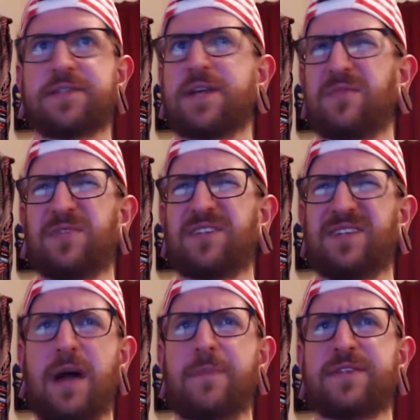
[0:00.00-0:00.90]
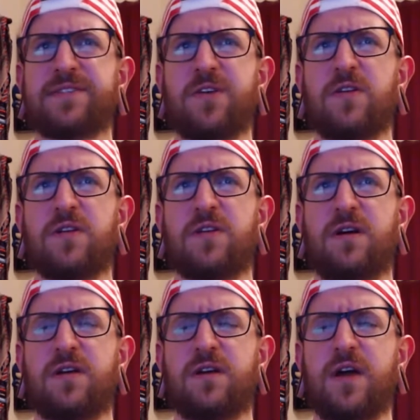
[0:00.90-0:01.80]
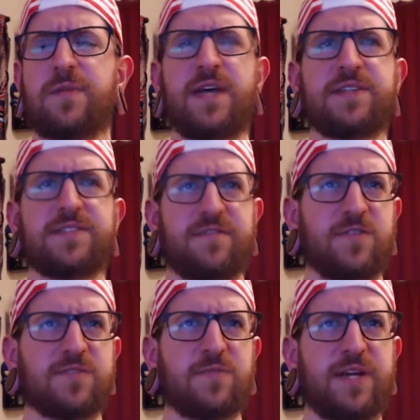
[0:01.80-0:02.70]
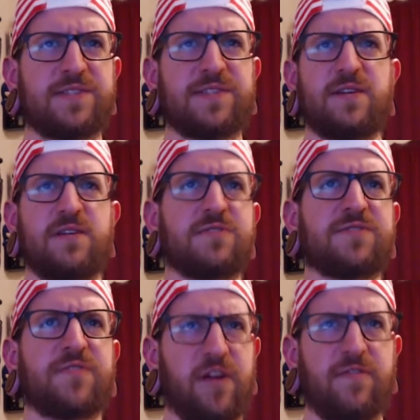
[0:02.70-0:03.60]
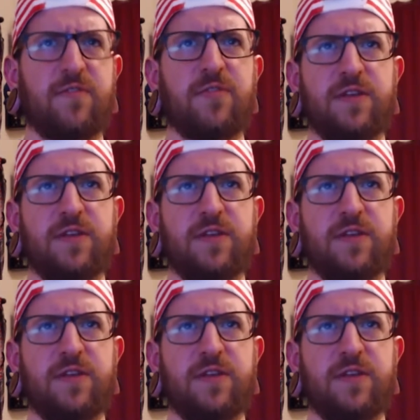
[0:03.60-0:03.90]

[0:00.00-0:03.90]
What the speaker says: kind of what got me started on IPAs in the first place, and it was very fruity.